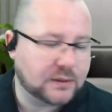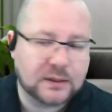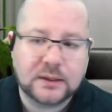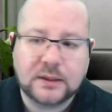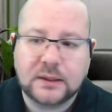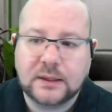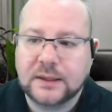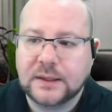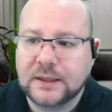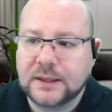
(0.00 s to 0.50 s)

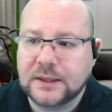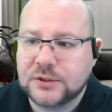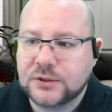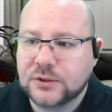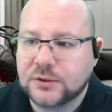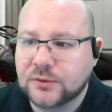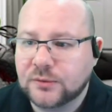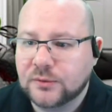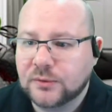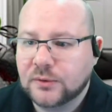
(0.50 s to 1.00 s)
I heard
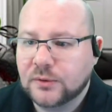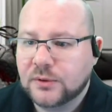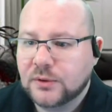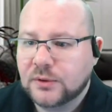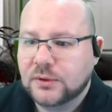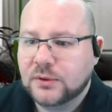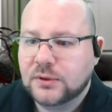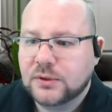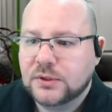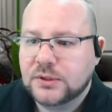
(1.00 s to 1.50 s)
you
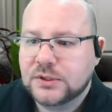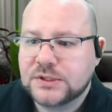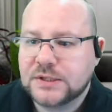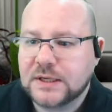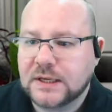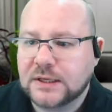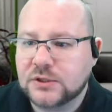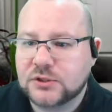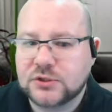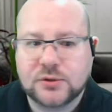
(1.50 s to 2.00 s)

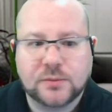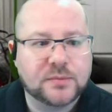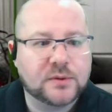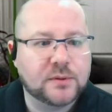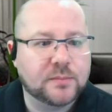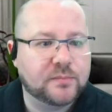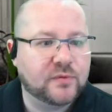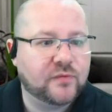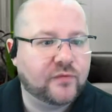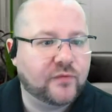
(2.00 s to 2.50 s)
saying
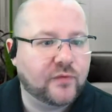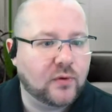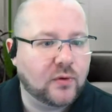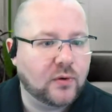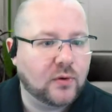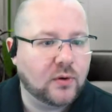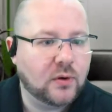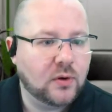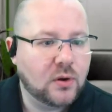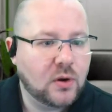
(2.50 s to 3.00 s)
something
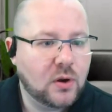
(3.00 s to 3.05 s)
before.